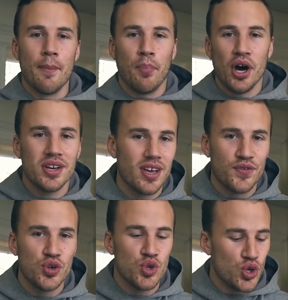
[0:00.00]
but
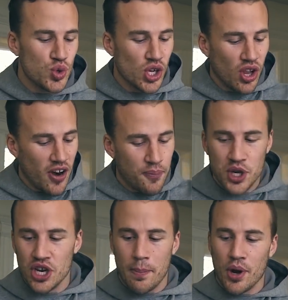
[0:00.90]
if you use a lot of
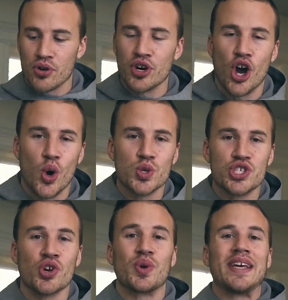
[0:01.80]
peanut butter and
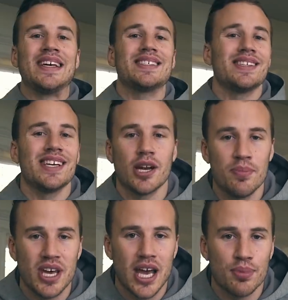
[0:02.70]
oats, you're easily gonna
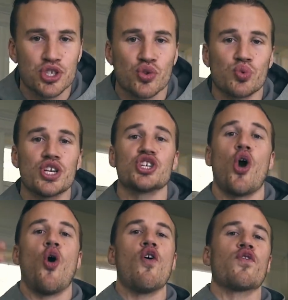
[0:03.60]
be able to reach
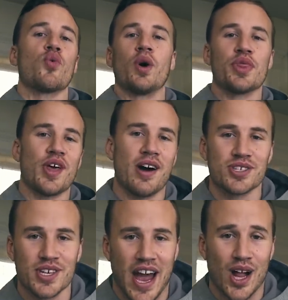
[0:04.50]
over
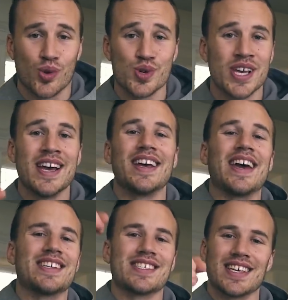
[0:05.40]
1,000 calories in
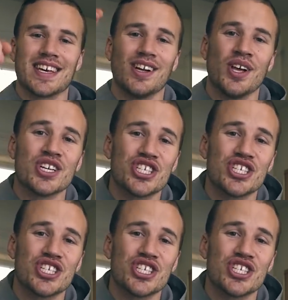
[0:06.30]
a single